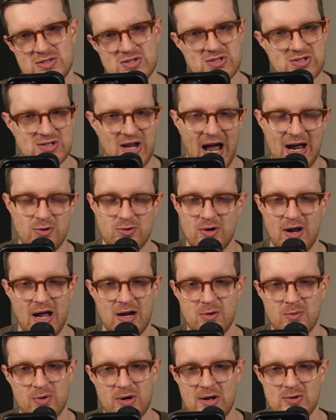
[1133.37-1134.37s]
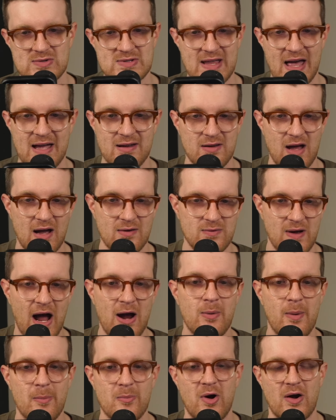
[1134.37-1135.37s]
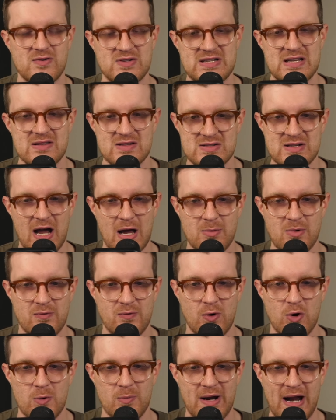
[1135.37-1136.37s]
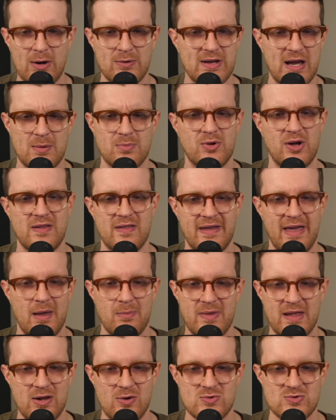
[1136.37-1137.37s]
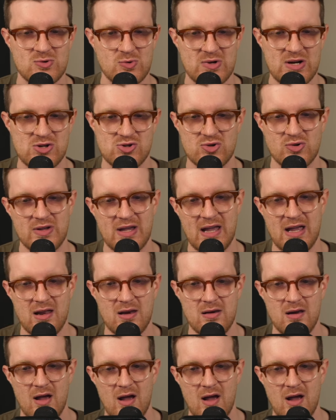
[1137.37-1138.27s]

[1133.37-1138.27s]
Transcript: I don't know how to pronounce that. I remember I've seen this guy before, but I don't think I played the game that he was initially in.